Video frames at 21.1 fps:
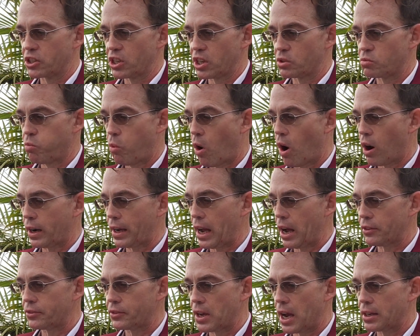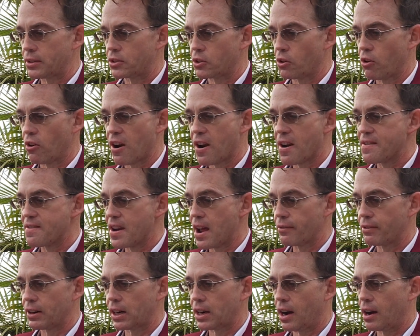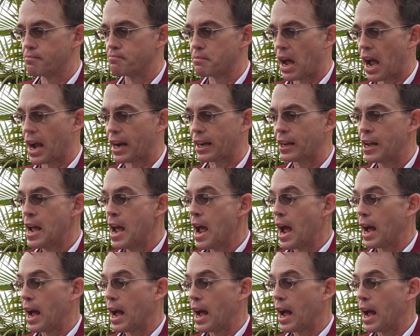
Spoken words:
Just walk out that door and never come back,